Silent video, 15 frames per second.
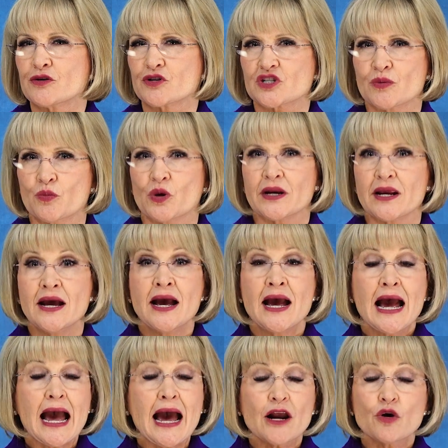someone?
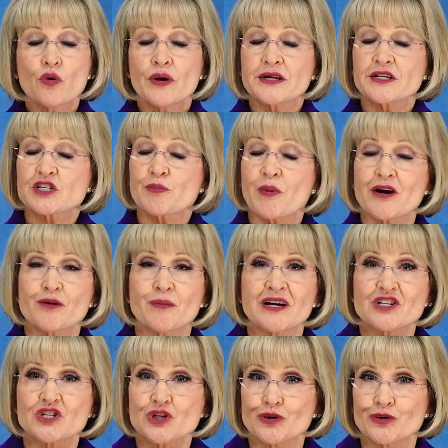How do I inspire my
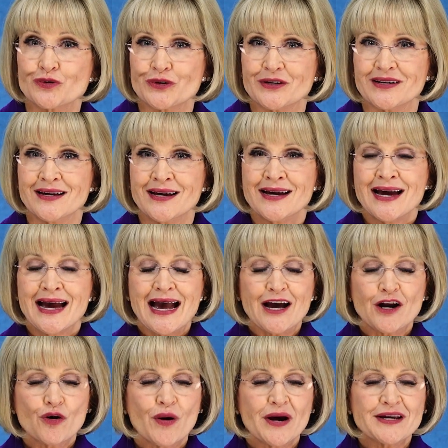children? How
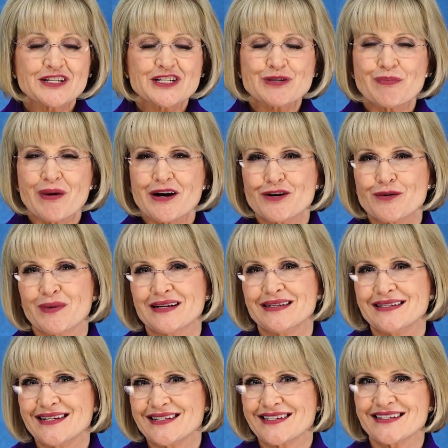do I inspire my
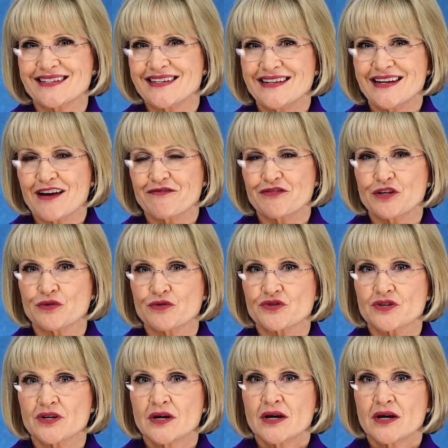nieces and nephews?